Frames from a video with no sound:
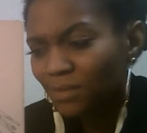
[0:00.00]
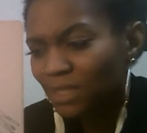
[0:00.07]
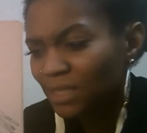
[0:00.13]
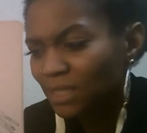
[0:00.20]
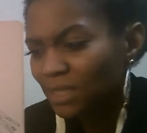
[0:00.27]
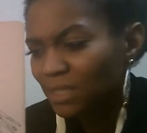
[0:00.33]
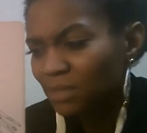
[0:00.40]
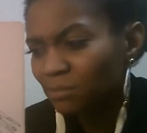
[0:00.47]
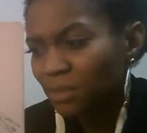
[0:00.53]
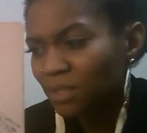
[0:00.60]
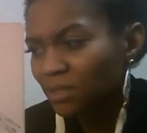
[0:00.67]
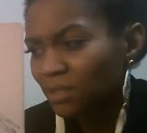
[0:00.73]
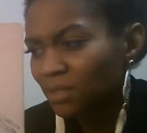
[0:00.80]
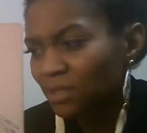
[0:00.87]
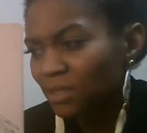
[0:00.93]
And it's
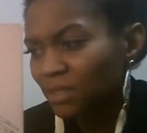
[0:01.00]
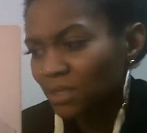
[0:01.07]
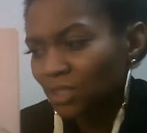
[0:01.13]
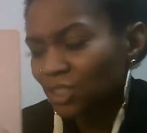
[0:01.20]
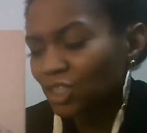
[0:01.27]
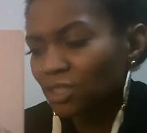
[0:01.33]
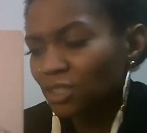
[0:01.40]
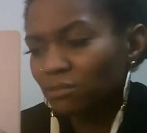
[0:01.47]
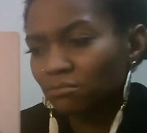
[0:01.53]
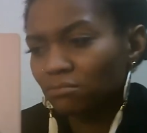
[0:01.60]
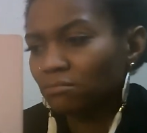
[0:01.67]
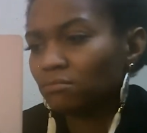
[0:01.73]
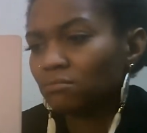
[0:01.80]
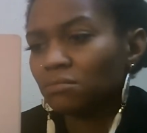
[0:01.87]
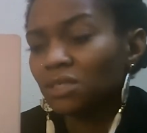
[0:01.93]
been, it's just
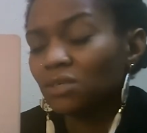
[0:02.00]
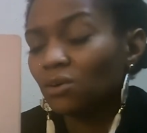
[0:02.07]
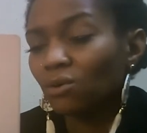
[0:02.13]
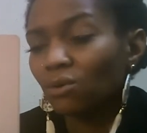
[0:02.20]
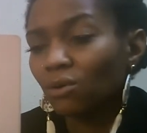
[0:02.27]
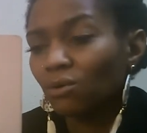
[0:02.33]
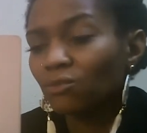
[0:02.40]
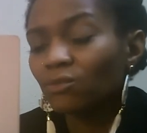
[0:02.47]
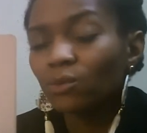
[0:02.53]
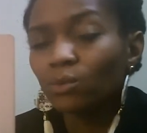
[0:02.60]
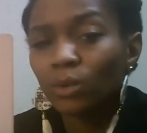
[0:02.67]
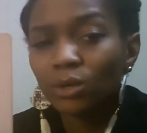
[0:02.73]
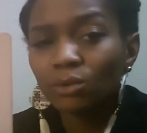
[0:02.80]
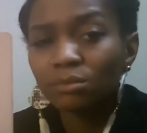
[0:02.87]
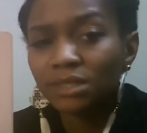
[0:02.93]
been
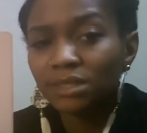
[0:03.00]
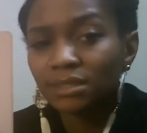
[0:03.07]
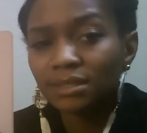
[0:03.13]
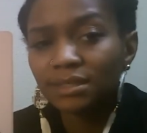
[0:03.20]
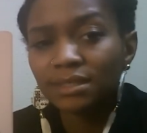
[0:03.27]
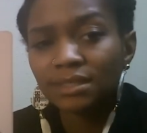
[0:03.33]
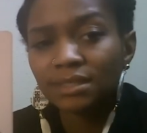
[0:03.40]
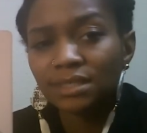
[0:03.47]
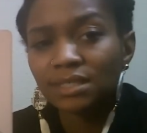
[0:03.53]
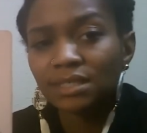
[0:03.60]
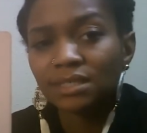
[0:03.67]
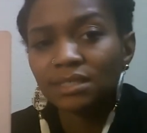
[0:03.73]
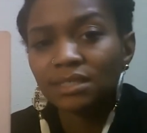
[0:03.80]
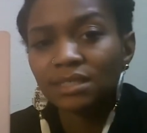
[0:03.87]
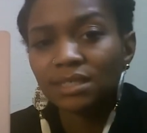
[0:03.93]
overwhelming in a
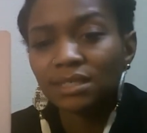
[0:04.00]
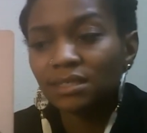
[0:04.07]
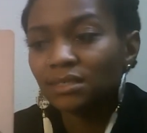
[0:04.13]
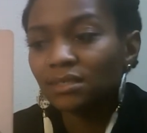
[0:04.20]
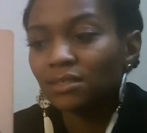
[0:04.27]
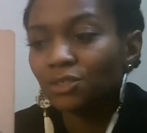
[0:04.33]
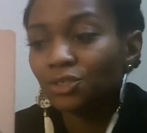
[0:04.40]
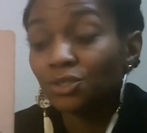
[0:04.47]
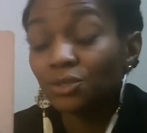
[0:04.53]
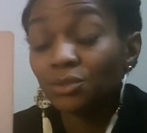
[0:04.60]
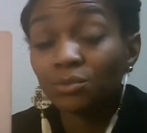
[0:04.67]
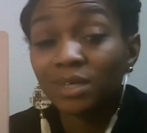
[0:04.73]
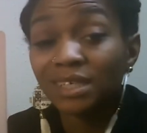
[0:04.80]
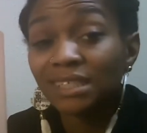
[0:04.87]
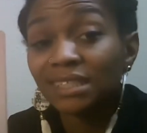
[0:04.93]
sense. And you're
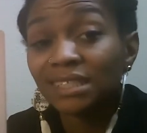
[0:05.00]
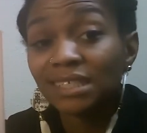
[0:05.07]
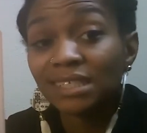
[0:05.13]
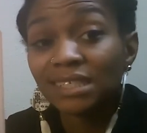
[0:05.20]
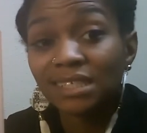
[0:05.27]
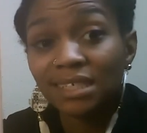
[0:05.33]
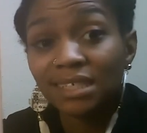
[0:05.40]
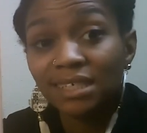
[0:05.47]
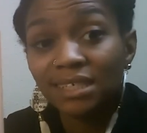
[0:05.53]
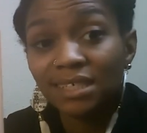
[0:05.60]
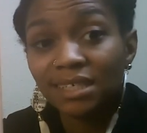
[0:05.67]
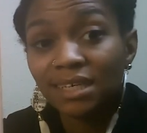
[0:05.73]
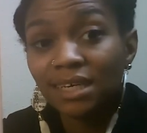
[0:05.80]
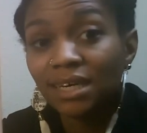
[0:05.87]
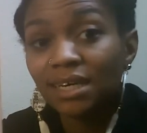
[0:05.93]
ready to
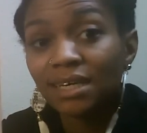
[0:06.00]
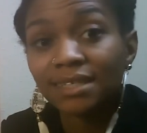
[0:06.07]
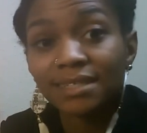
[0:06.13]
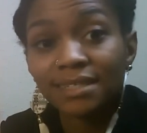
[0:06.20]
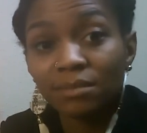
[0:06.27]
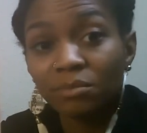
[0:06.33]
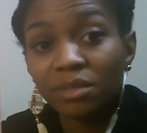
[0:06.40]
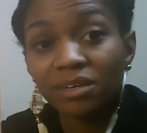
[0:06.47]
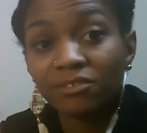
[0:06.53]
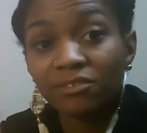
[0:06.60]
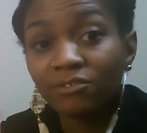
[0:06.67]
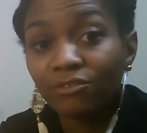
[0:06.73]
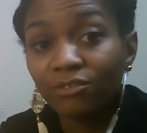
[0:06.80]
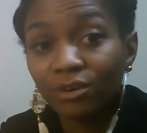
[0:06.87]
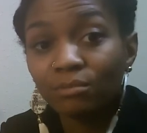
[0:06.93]
see something
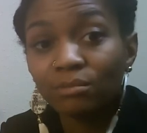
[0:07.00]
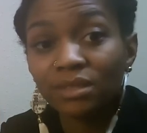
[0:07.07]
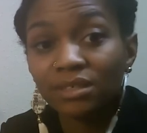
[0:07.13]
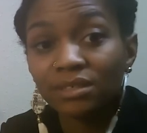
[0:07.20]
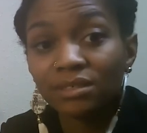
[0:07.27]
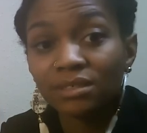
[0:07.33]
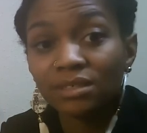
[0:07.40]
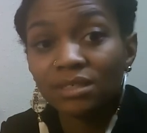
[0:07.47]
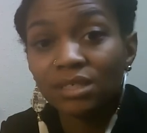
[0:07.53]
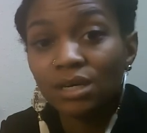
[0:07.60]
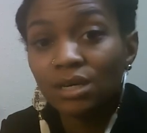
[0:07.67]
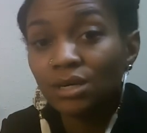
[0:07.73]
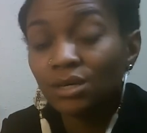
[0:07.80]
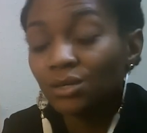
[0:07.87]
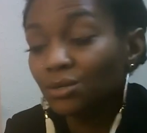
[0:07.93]
from this,
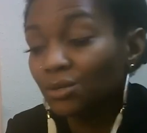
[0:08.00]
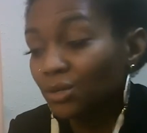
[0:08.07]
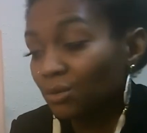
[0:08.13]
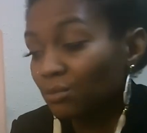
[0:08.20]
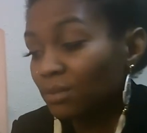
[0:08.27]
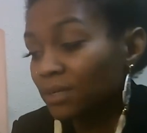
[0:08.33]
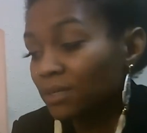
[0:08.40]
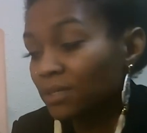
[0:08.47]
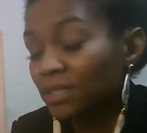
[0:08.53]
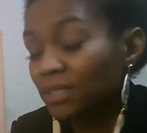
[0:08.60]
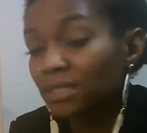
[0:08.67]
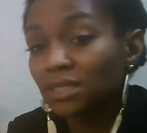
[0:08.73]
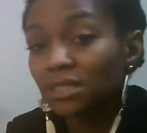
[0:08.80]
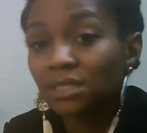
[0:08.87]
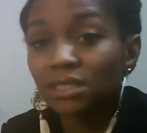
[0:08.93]
you know, but
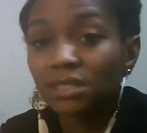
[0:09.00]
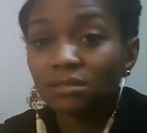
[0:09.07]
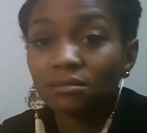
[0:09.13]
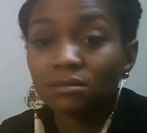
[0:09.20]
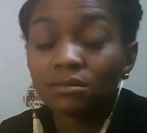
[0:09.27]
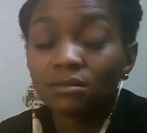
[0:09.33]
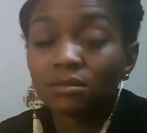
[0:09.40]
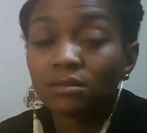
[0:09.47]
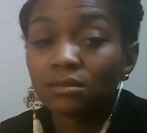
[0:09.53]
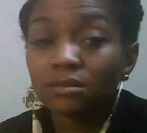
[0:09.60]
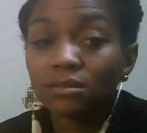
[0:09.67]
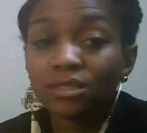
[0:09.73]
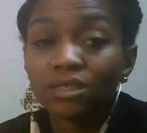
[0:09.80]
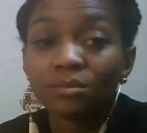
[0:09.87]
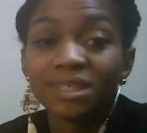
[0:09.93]
this is
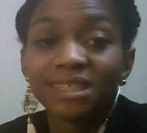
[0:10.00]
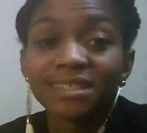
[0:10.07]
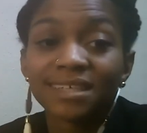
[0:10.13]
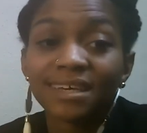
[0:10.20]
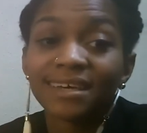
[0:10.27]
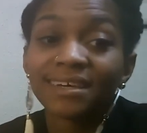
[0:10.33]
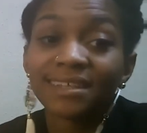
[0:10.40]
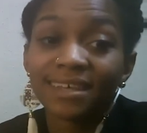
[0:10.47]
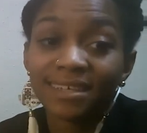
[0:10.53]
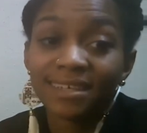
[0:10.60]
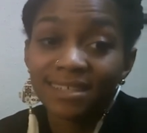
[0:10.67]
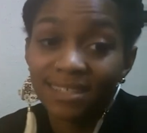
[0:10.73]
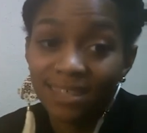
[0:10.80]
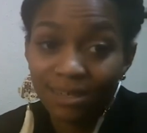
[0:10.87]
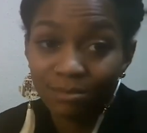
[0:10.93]
to me saying that
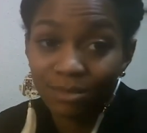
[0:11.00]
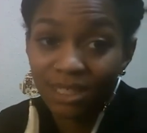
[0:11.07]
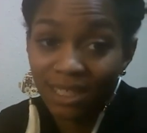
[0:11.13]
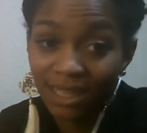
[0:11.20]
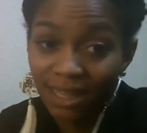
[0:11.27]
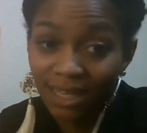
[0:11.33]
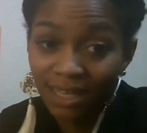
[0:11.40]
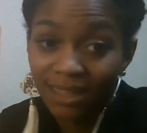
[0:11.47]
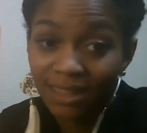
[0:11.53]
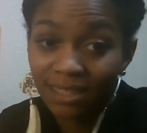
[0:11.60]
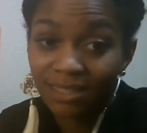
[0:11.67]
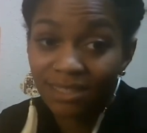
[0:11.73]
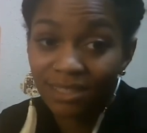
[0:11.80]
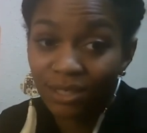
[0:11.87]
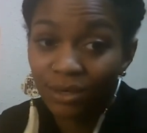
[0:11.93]
it's time to let
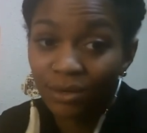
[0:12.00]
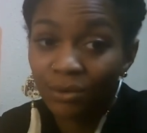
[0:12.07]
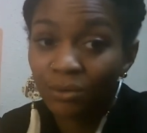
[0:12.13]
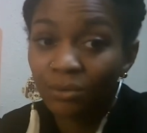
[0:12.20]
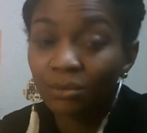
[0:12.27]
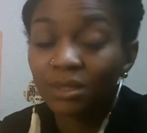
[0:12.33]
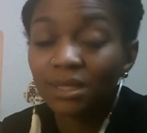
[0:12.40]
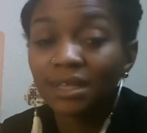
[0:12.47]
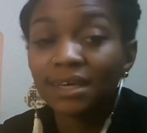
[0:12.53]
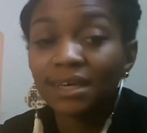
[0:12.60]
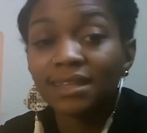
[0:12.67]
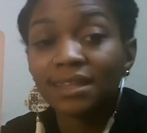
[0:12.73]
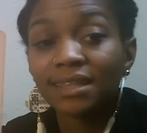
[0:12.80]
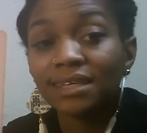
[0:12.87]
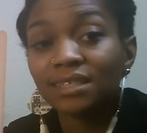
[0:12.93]
this go, let
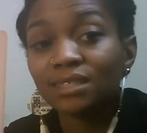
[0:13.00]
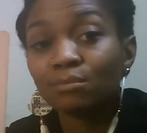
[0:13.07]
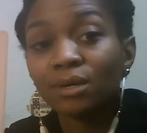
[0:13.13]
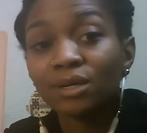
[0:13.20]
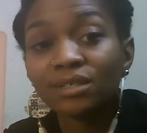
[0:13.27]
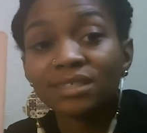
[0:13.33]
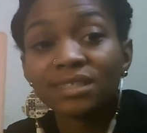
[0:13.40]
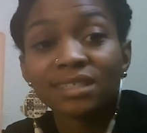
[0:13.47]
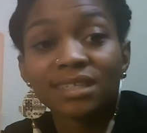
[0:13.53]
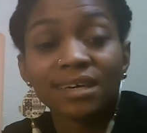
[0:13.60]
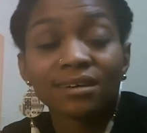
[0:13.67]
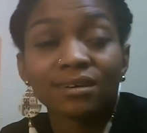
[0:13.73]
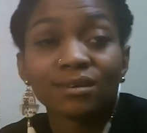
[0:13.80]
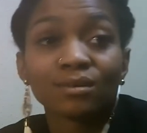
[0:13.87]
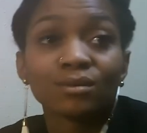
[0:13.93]
these burdens
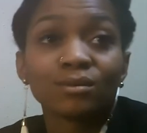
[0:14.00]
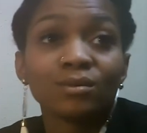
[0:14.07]
down,